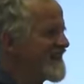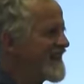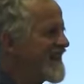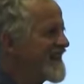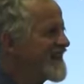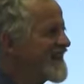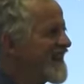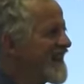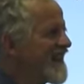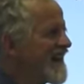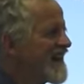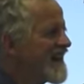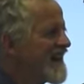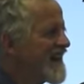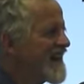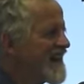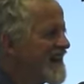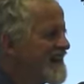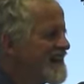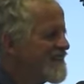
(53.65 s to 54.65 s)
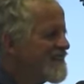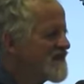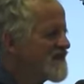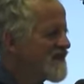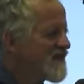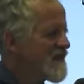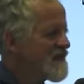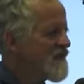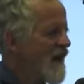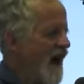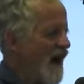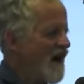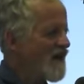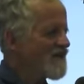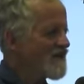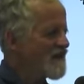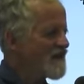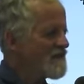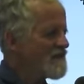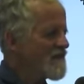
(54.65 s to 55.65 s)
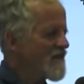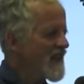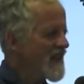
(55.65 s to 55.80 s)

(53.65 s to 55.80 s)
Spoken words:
that was very powerful,